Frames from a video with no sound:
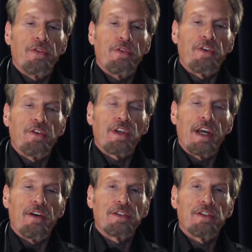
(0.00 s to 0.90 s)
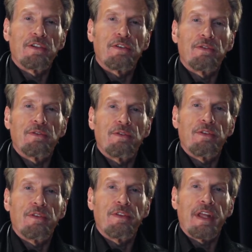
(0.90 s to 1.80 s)
the first character
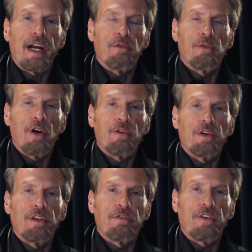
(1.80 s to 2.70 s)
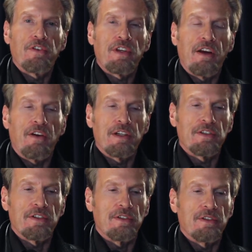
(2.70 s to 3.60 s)
that I wrote and the first
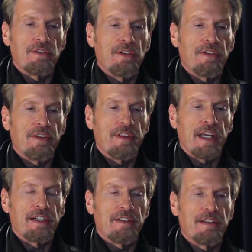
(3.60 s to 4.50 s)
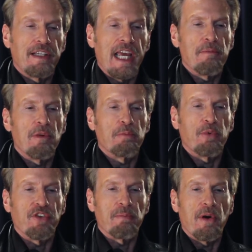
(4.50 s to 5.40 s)
character that came up
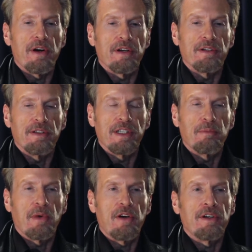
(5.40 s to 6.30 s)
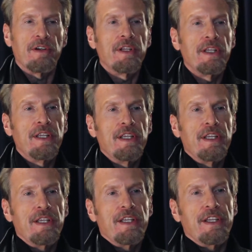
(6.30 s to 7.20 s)
was Martin. And Martin
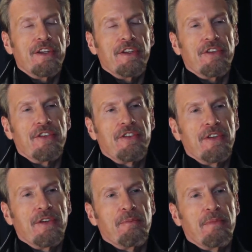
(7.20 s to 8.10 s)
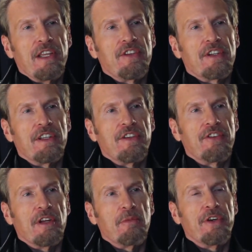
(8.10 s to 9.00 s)
is basically
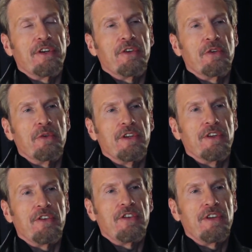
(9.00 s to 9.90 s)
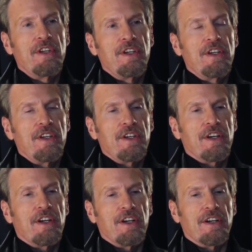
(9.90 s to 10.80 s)
someone who is
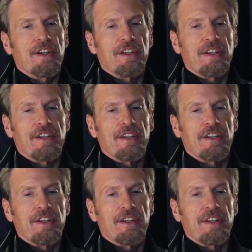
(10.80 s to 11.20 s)
uh,